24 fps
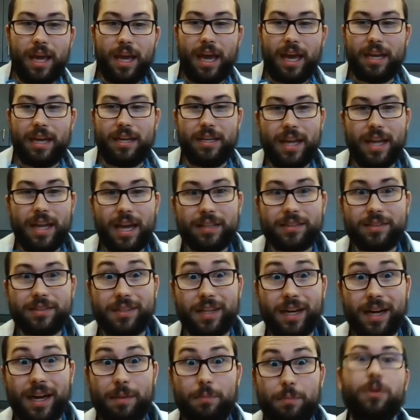And next
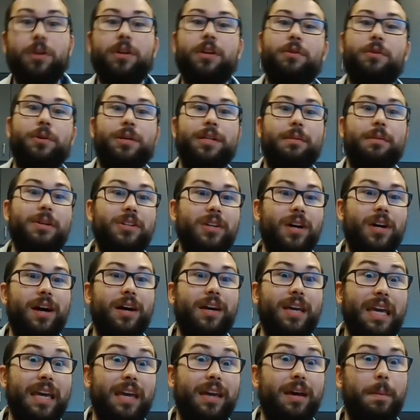time we're going to be
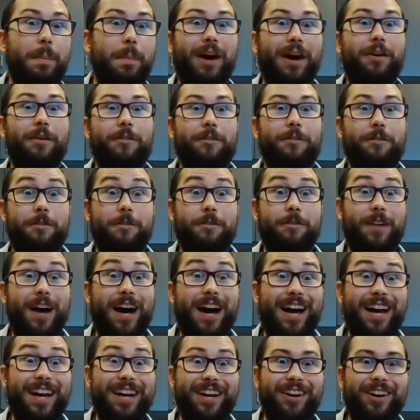talking about
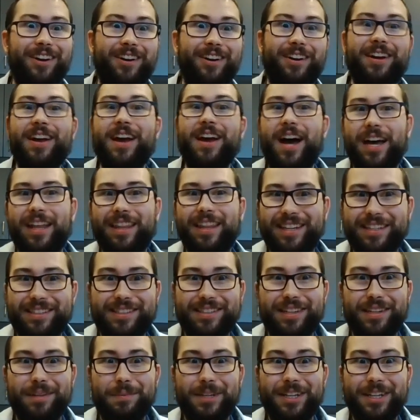fire. I think it's
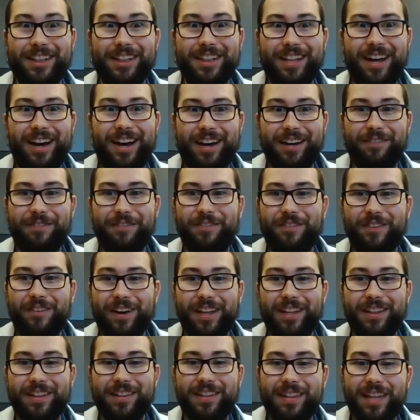going to be a lot of fun.
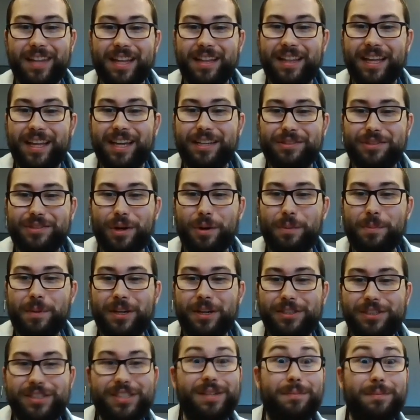Thank you so
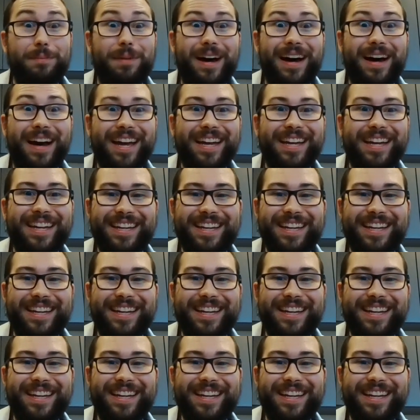much. Bye.